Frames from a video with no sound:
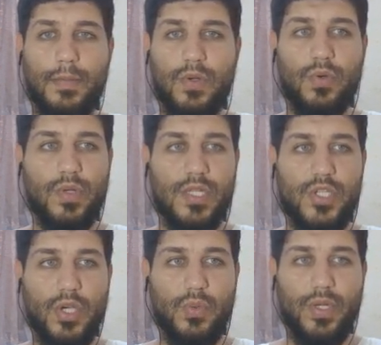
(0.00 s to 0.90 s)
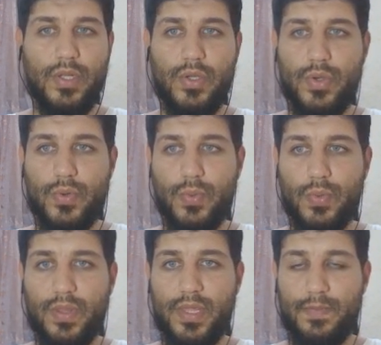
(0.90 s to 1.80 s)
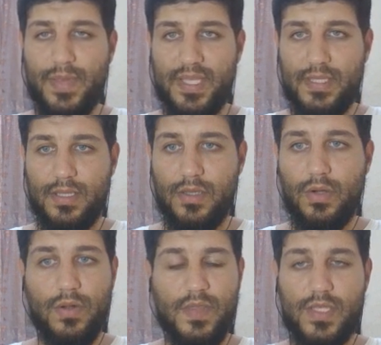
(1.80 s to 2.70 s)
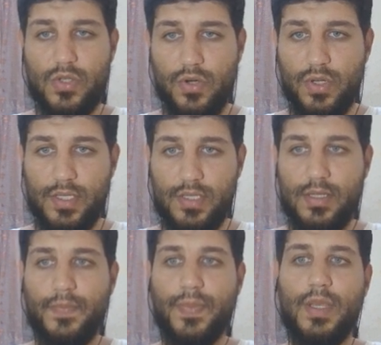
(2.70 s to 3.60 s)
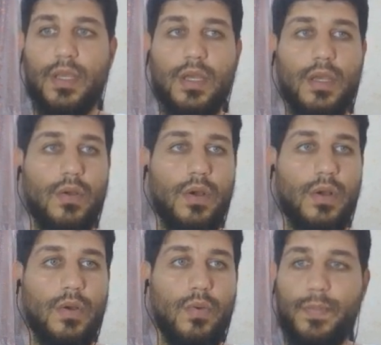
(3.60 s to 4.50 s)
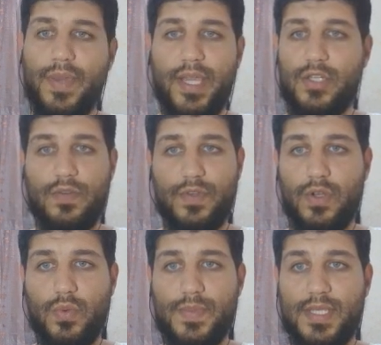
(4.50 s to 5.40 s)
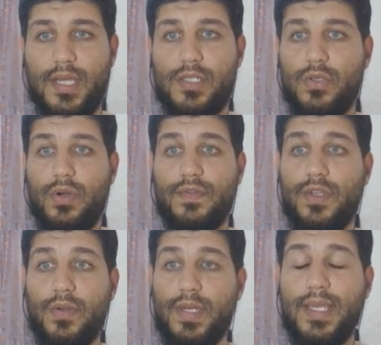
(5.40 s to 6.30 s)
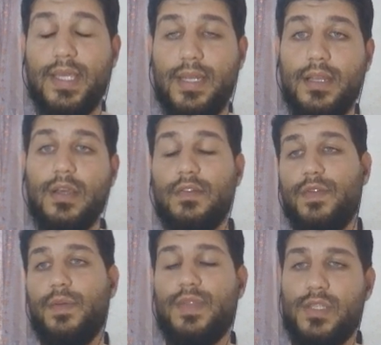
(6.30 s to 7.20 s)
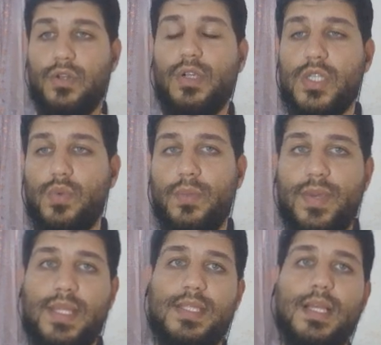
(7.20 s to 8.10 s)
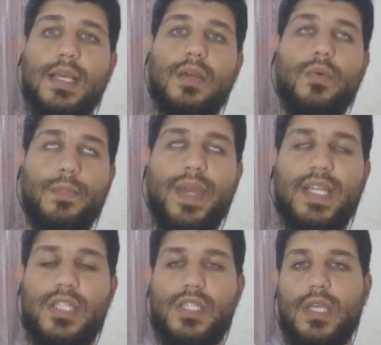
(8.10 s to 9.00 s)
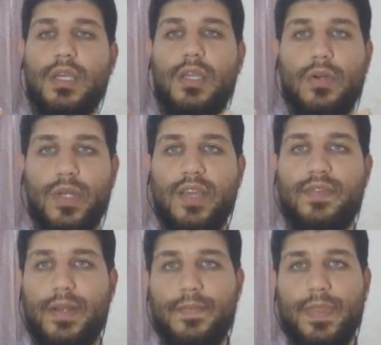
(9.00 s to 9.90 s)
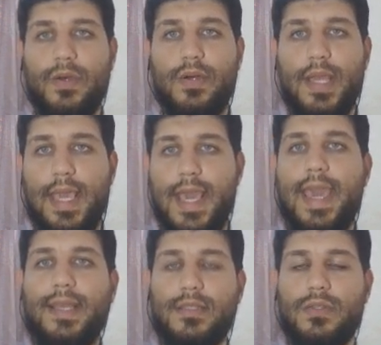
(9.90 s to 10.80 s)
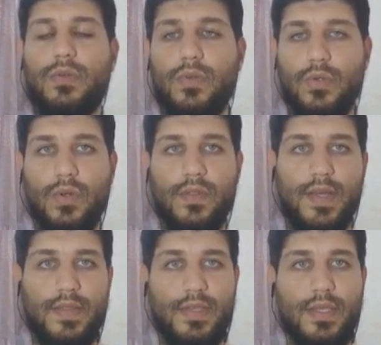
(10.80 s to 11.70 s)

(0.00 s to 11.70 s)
Google is showing you the best or the strongest web page of your website. So if you're linking from the strongest web pages, you're giving a hint to Google that